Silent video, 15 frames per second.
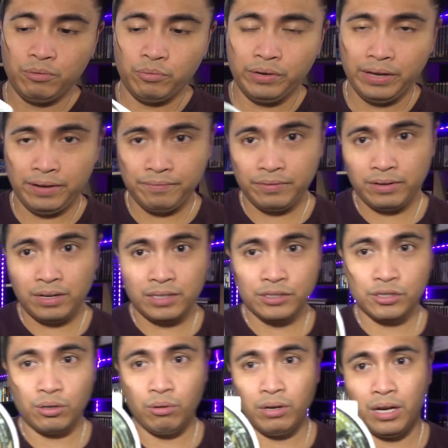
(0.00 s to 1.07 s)
We have the
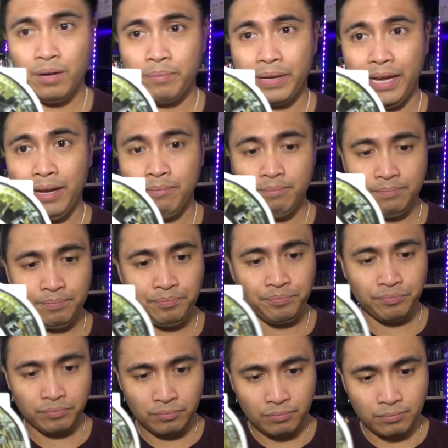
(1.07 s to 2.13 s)
SOCOM game
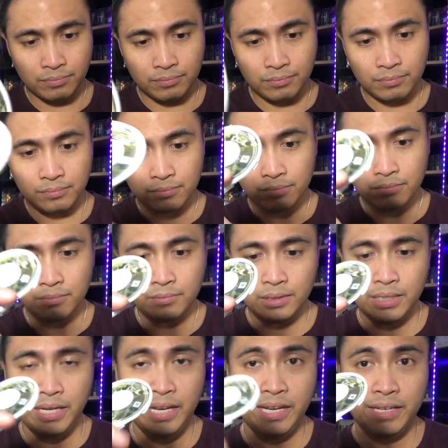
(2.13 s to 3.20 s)

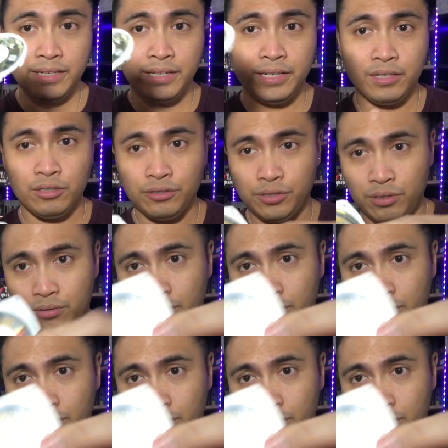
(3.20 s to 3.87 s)
and Killzone.